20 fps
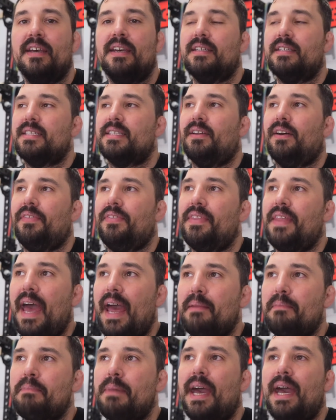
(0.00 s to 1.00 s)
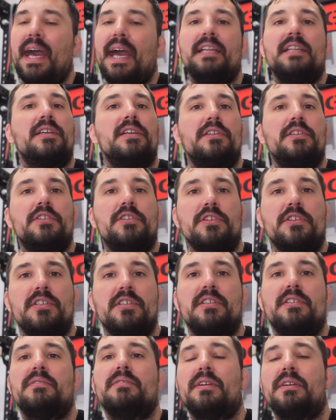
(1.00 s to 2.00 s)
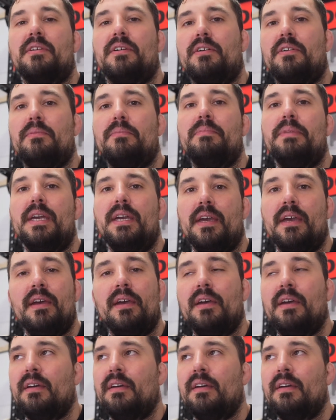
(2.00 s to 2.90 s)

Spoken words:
it's not that bad, just, be